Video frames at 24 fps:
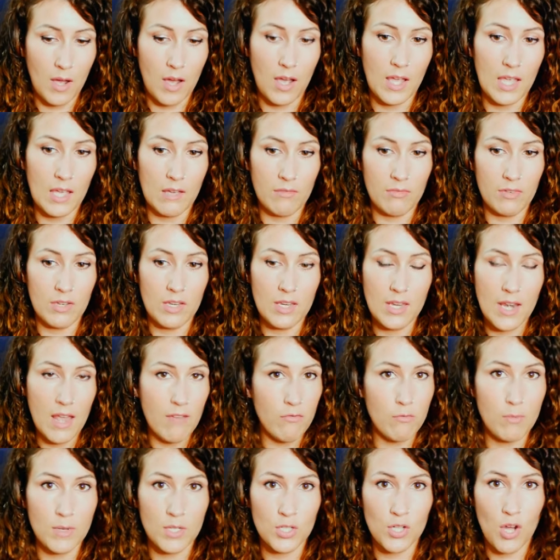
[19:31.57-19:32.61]
I have
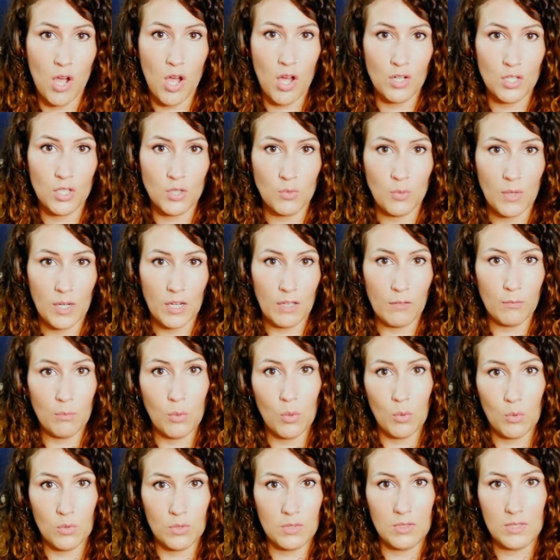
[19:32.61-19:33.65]
never been charged when I've
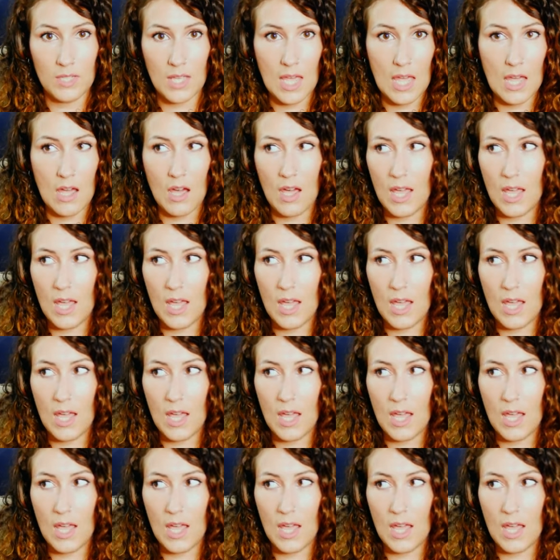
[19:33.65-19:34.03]
paused it.